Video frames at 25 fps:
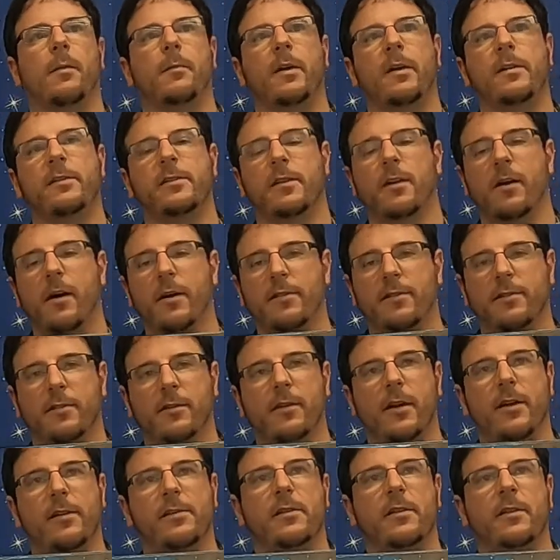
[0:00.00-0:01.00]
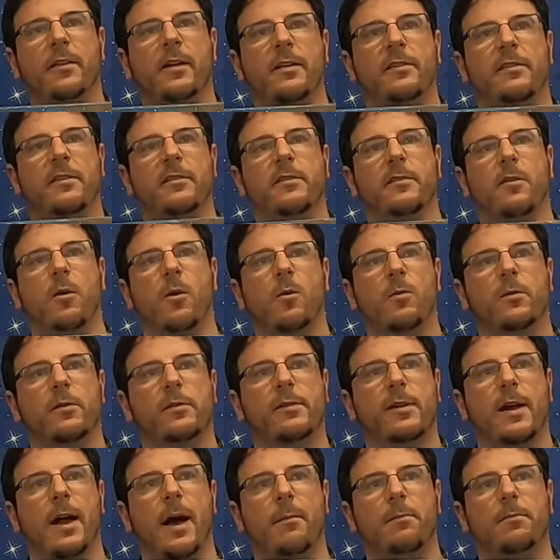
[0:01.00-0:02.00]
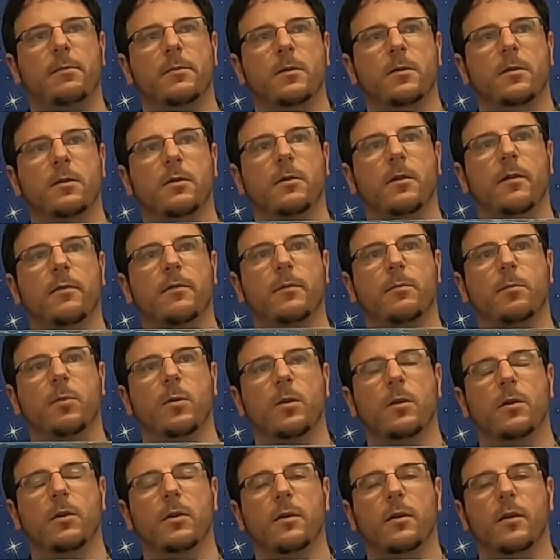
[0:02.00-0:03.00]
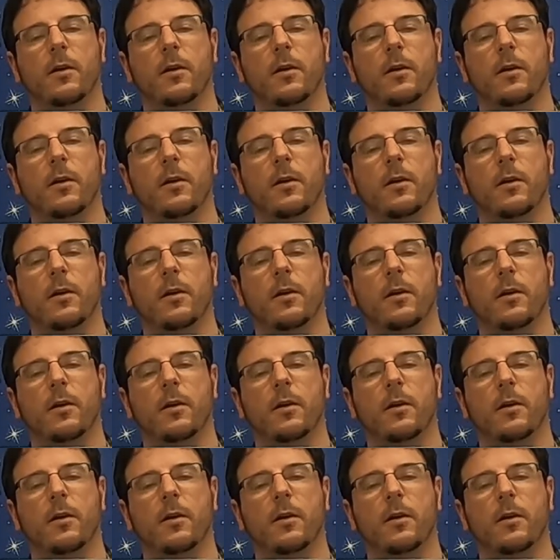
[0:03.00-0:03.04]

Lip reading: Each constellation gets its own chapter of the book,